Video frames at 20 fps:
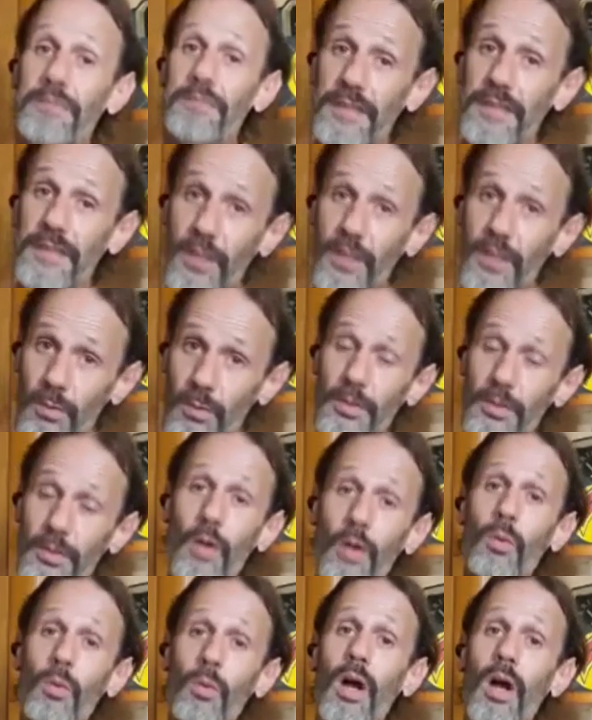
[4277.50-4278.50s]
If you don't
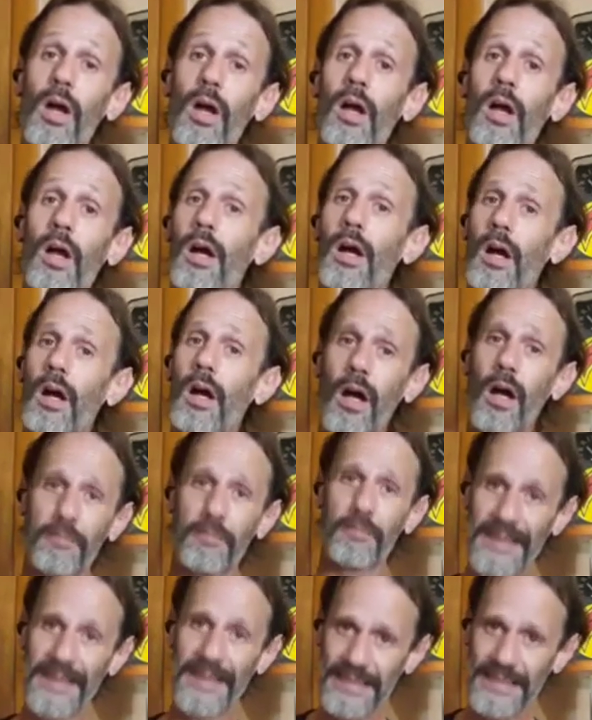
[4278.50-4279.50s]
know
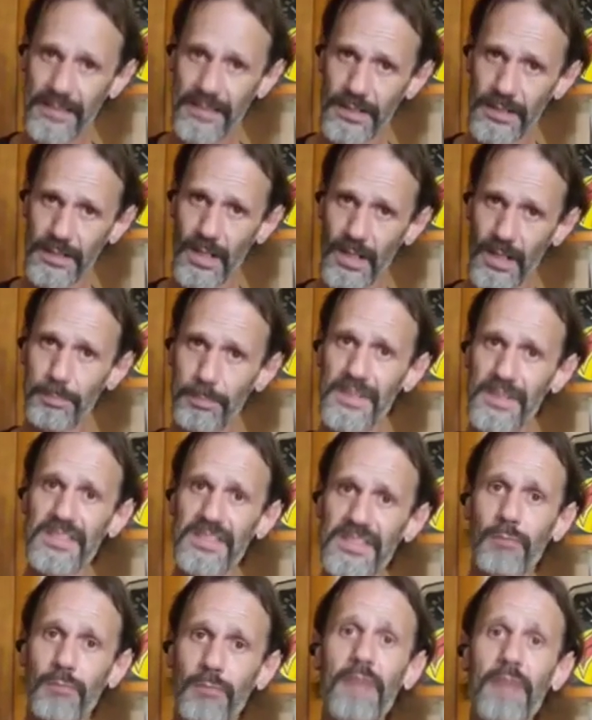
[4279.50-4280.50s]
of any of the
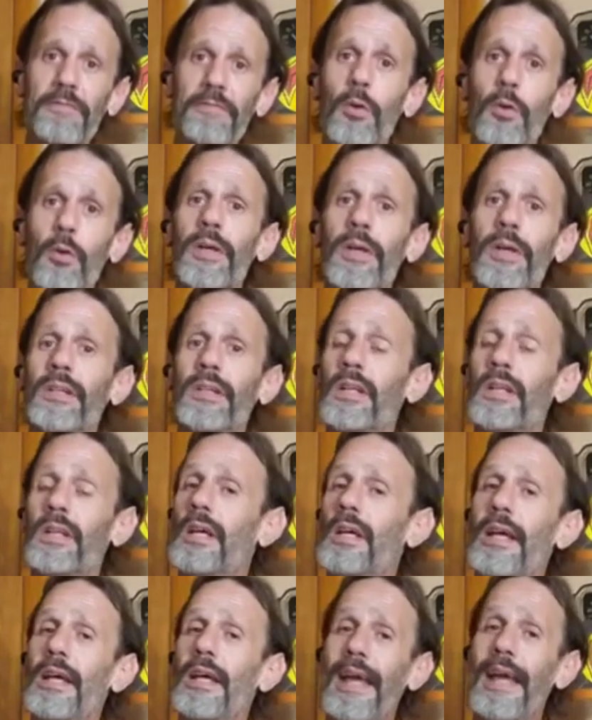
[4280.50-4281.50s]
companies that Ref Quinn
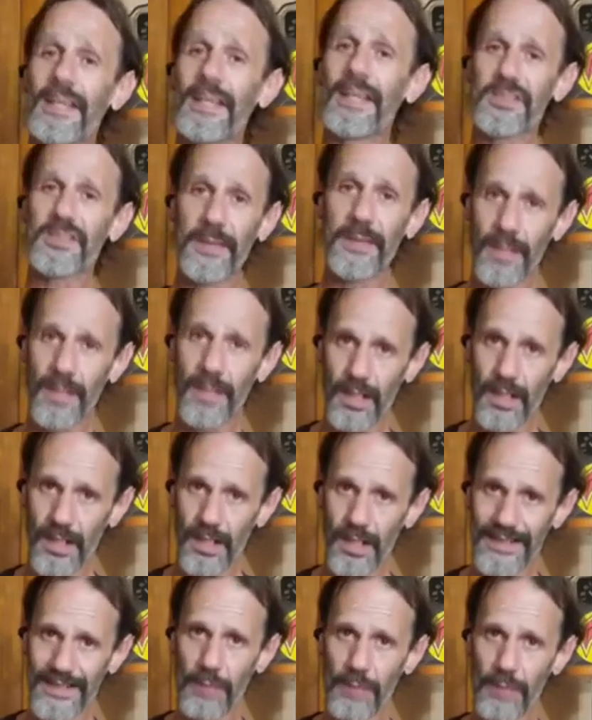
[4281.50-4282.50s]
has been
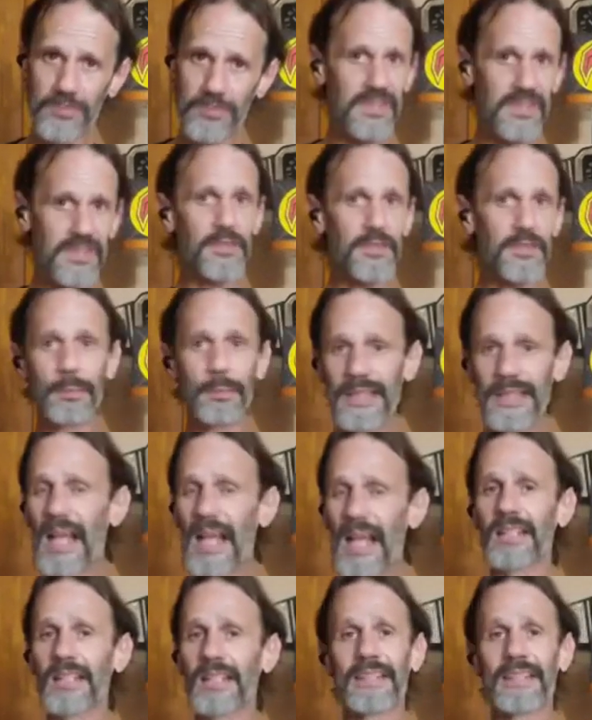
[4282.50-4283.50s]
announcing, the
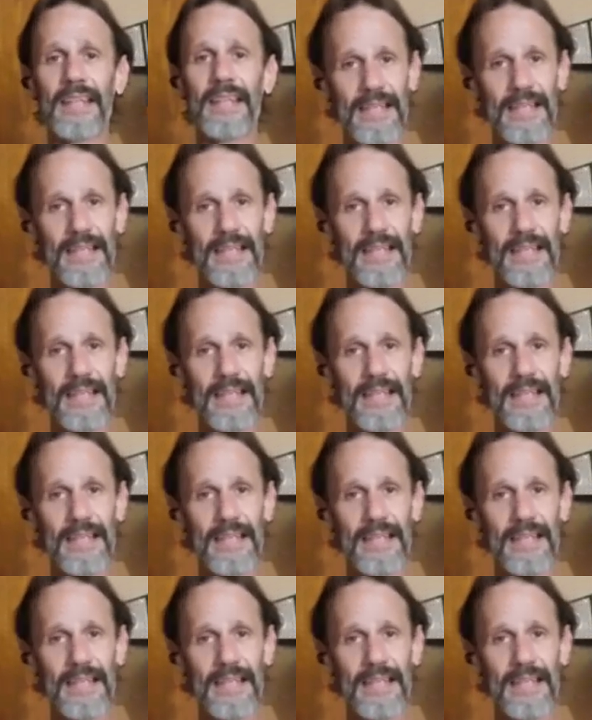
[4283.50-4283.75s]
Beyond,